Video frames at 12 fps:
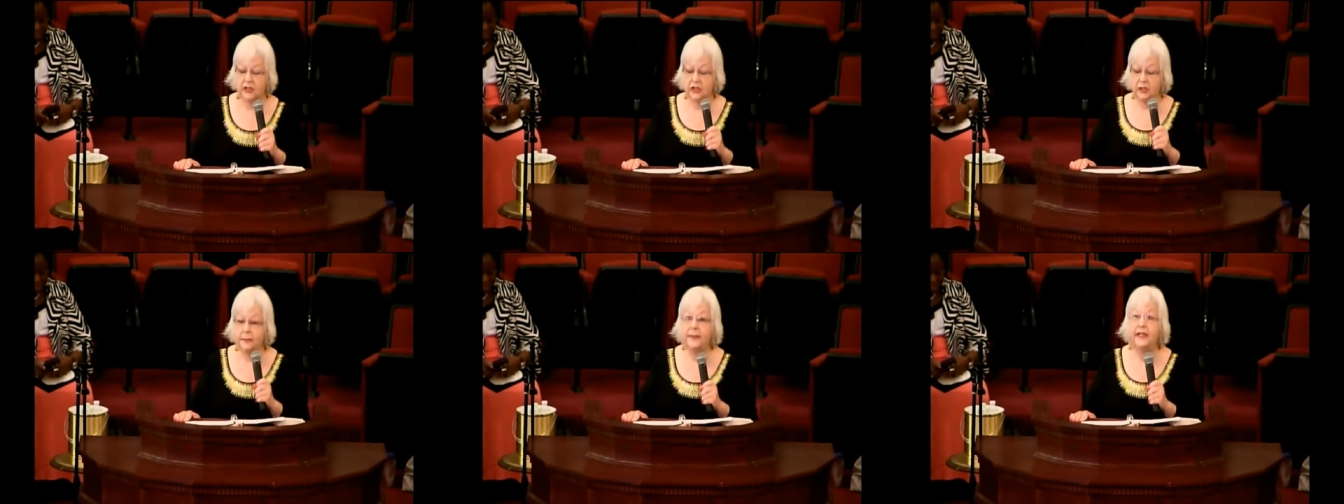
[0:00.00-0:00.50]

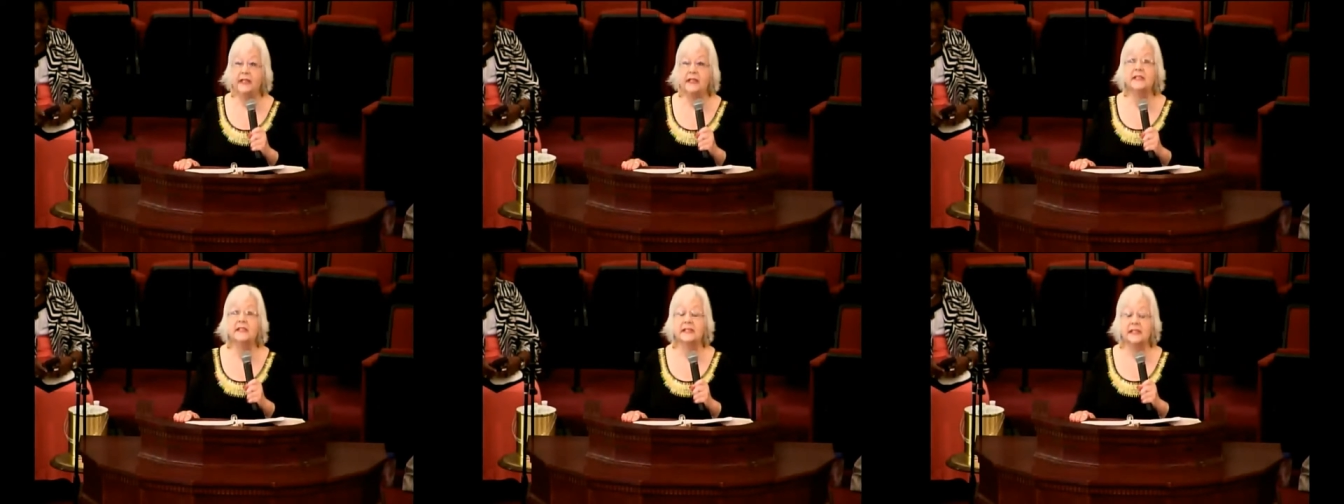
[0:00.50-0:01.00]
To be a
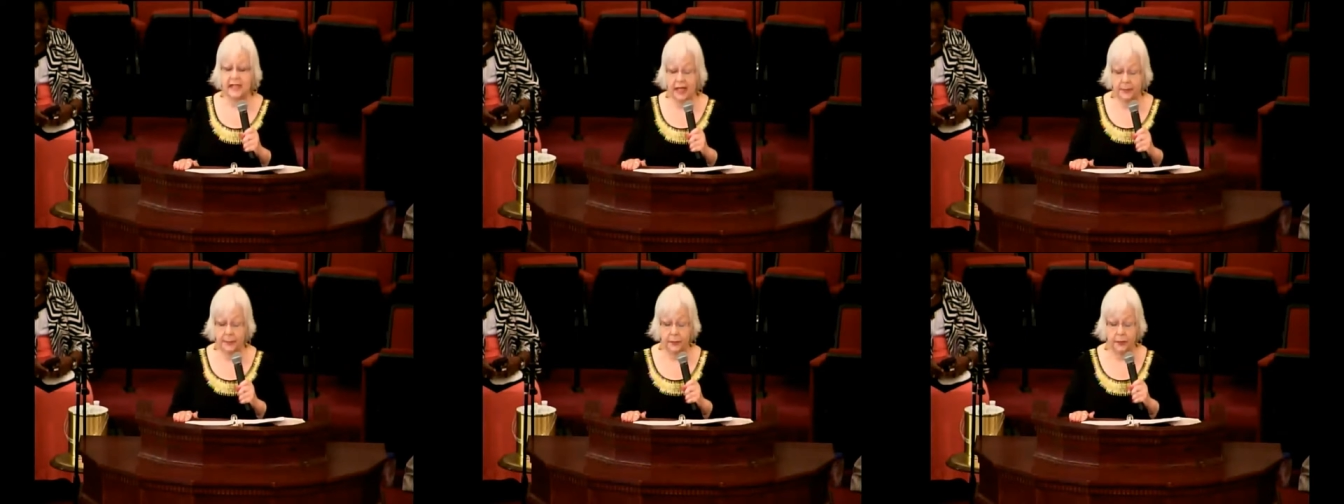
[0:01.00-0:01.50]

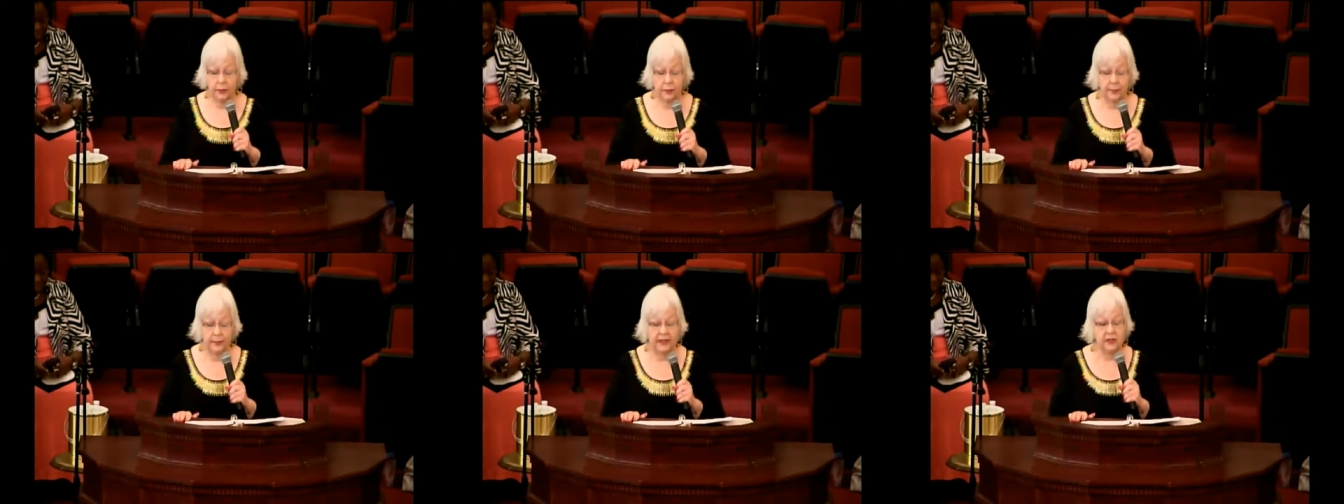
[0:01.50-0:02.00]
disciple
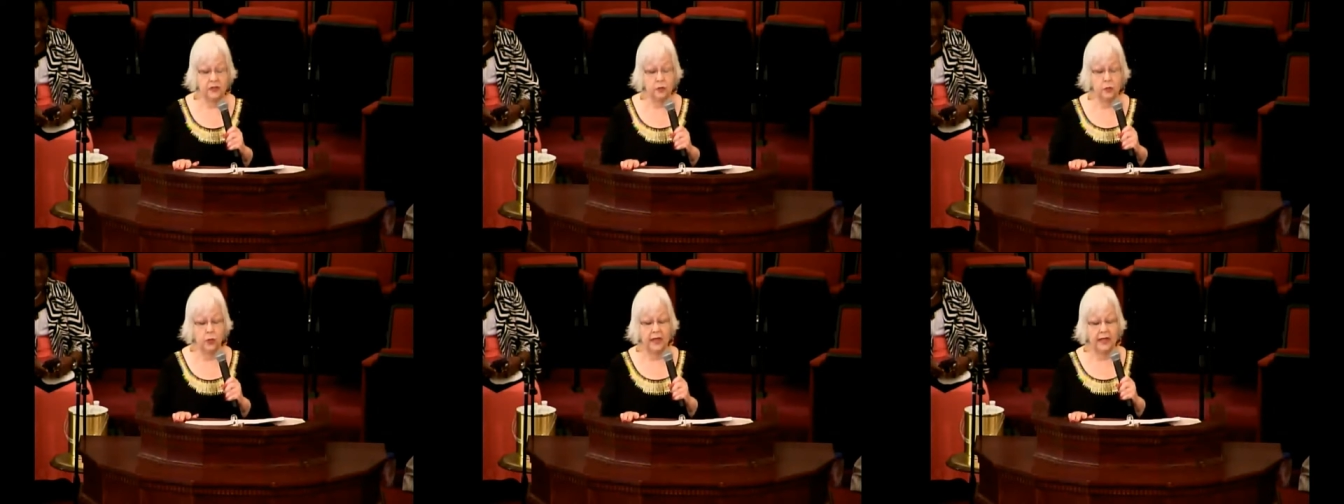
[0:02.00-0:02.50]
means
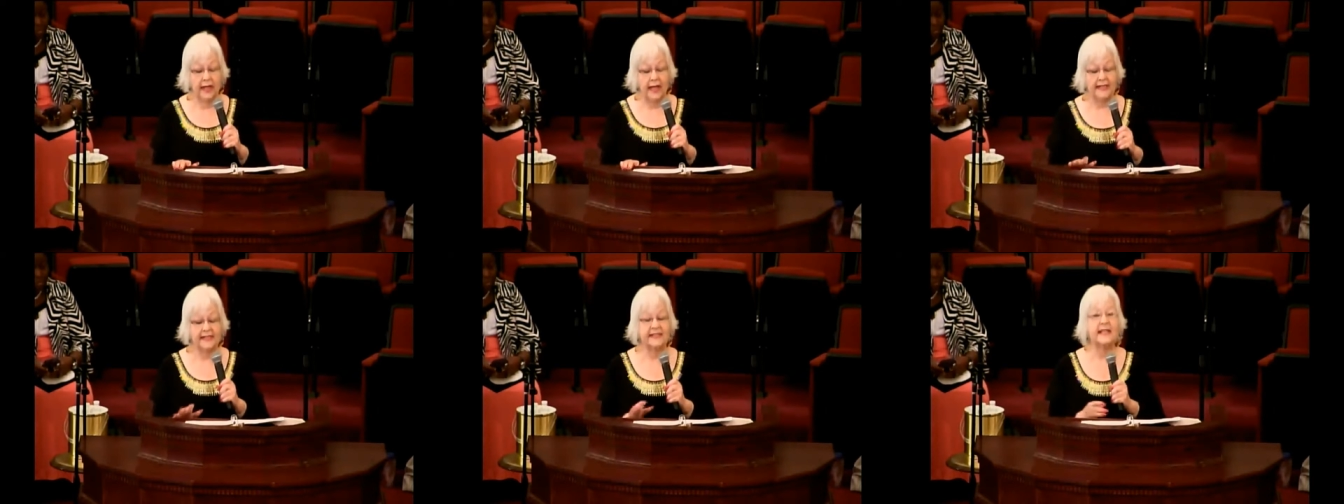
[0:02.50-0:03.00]
one
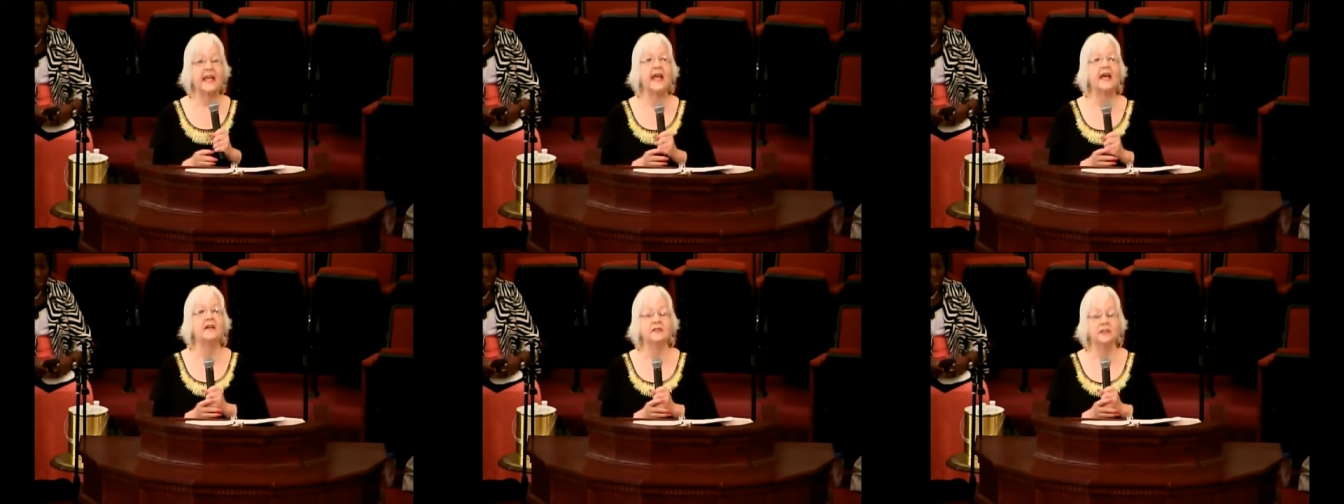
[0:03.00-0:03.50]
has
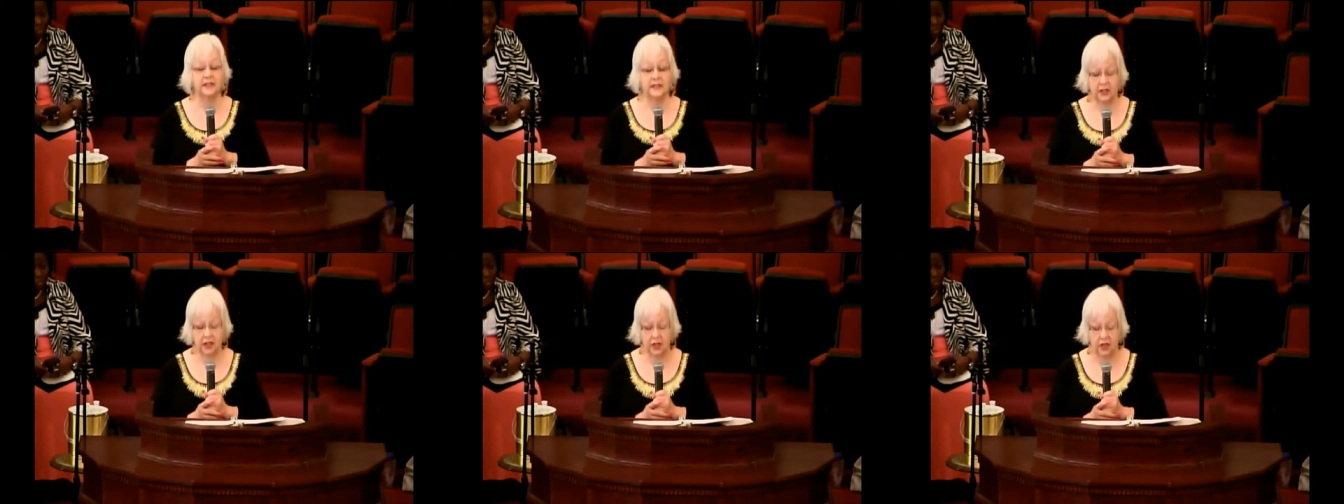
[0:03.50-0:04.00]
counted
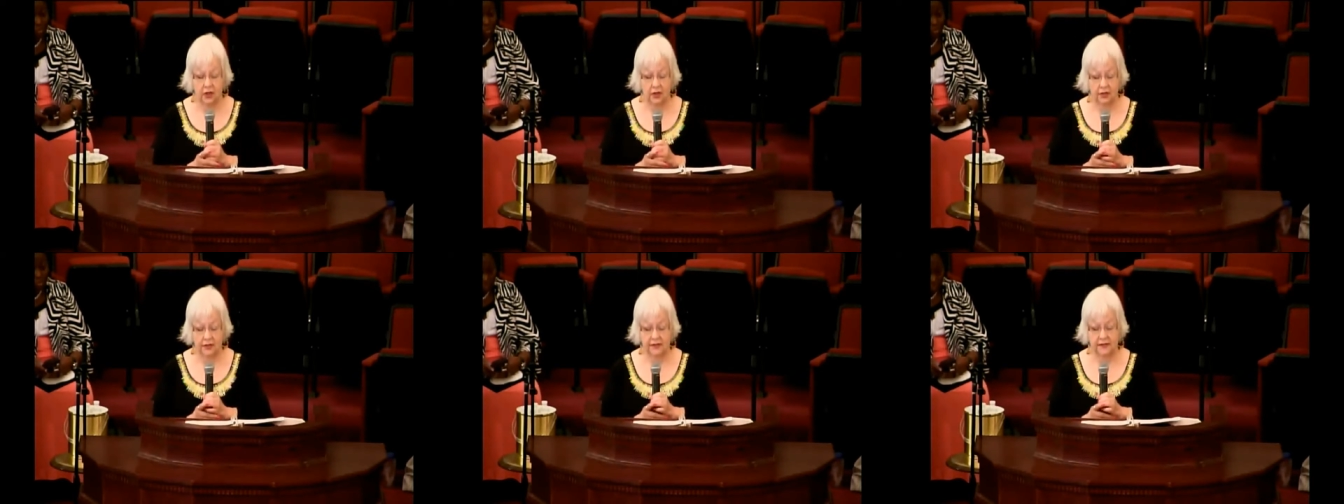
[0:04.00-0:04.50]
the
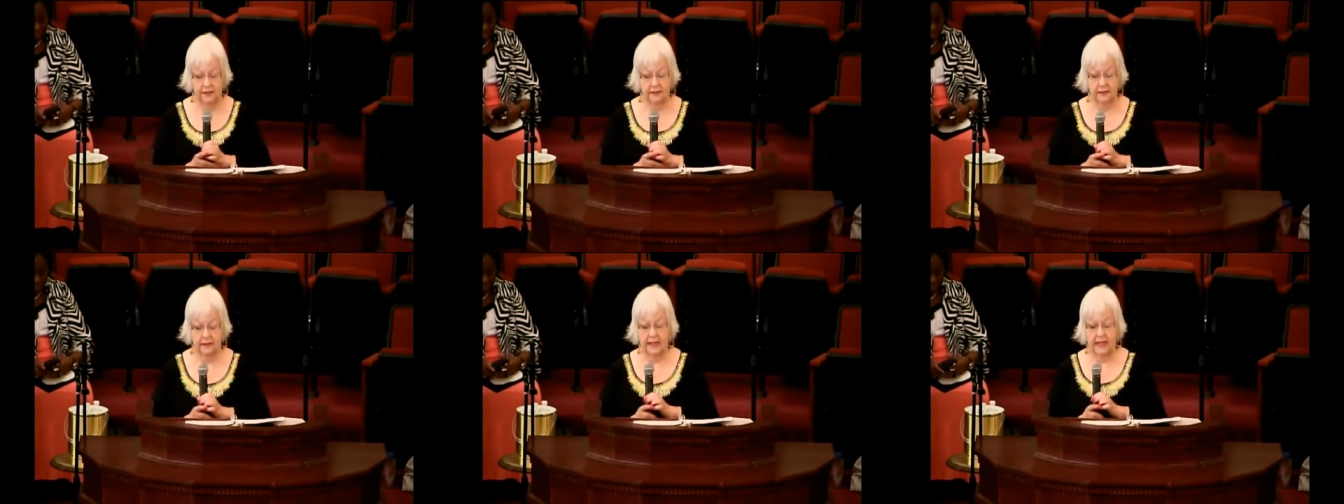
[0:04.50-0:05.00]
cost
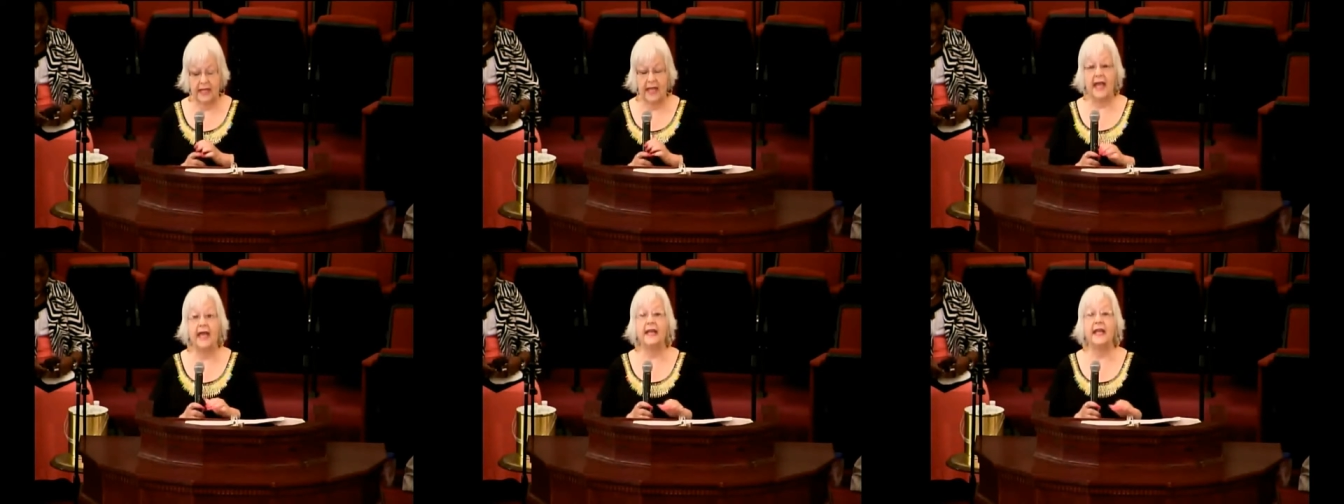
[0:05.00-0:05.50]

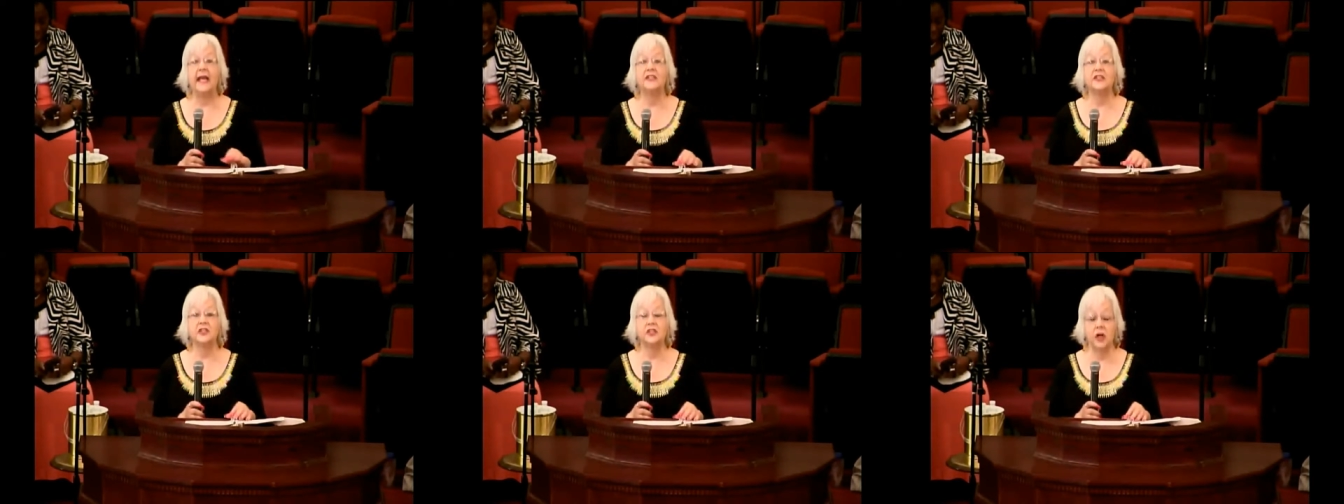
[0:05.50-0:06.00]
and
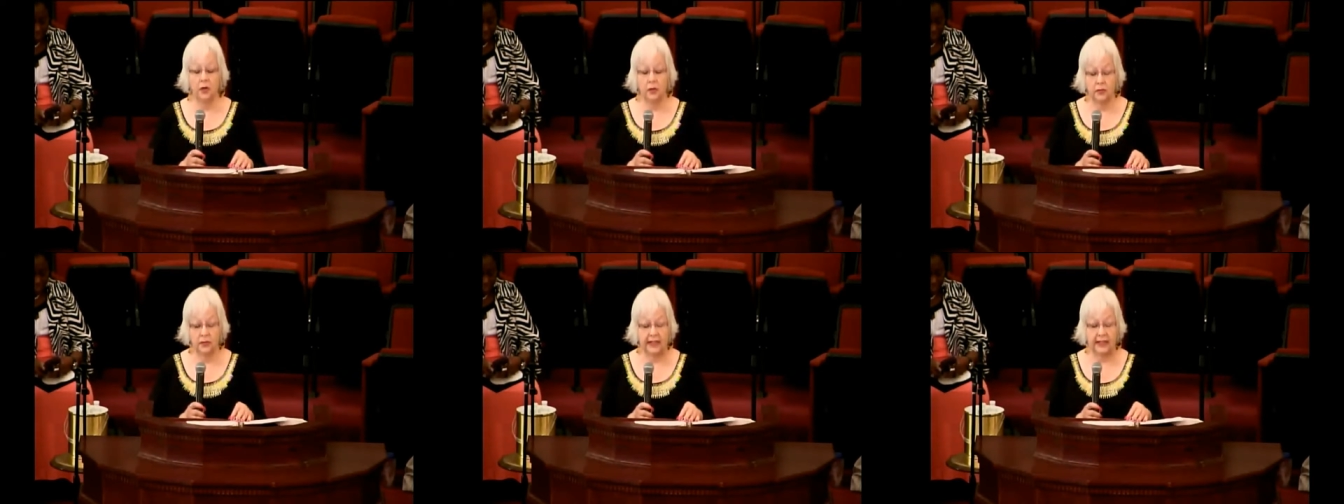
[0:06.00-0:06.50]
has
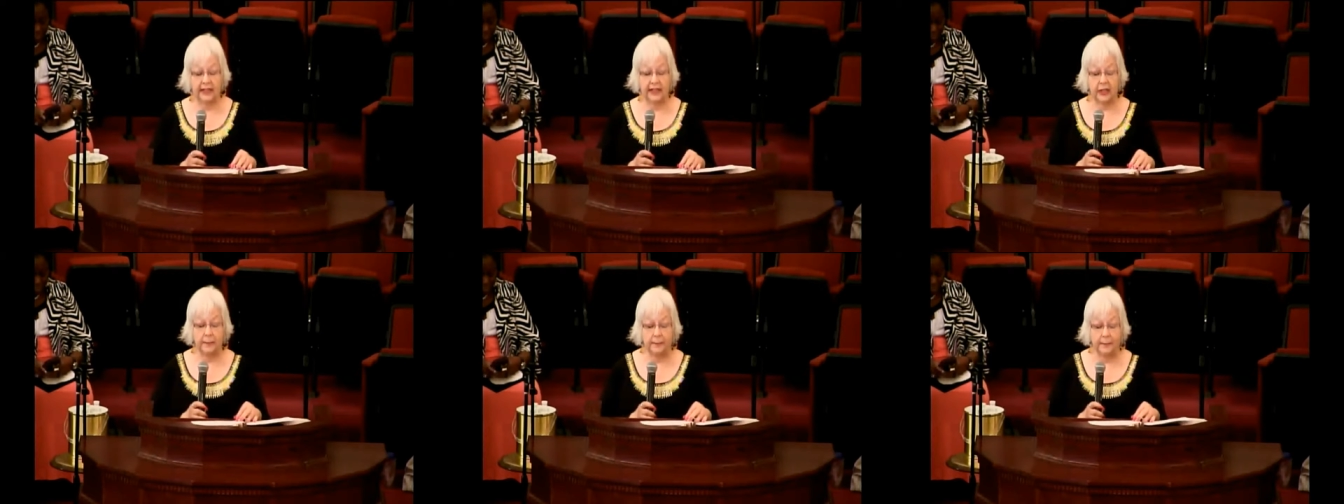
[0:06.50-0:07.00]
totally
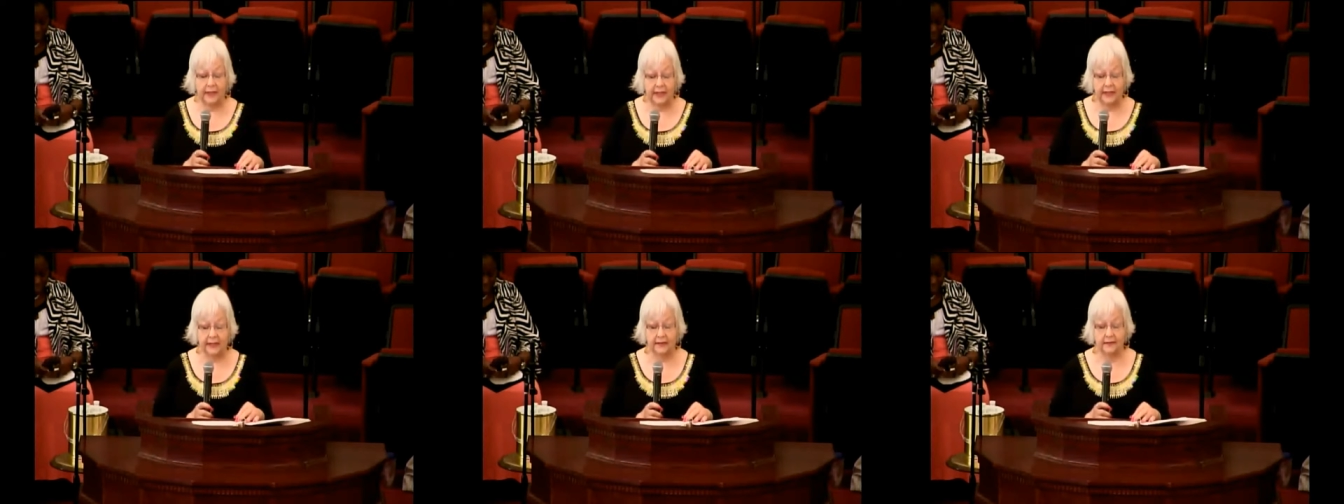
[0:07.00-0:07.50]

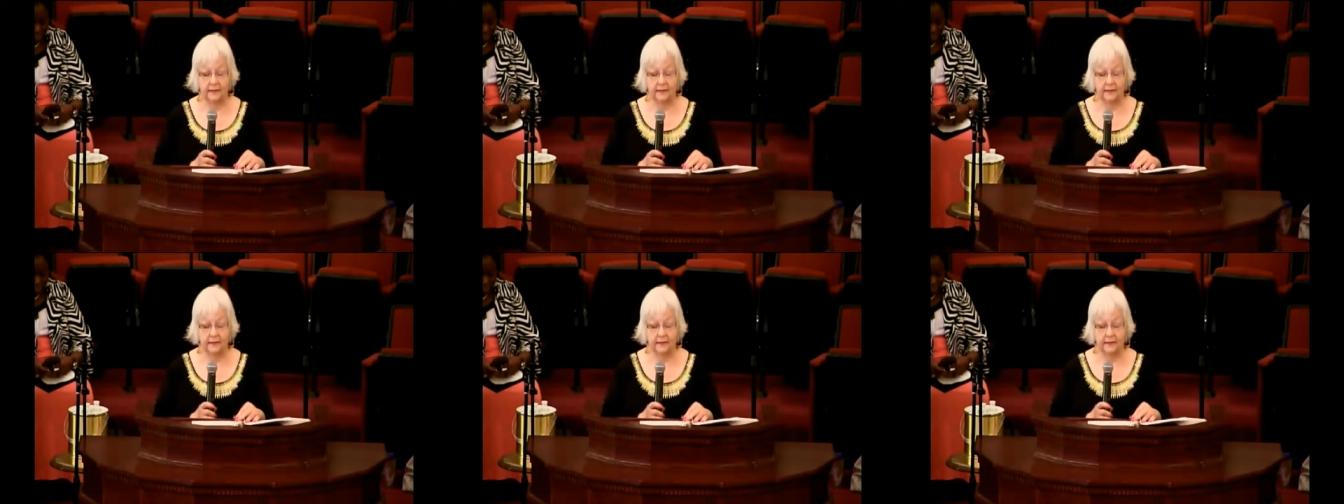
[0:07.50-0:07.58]
committed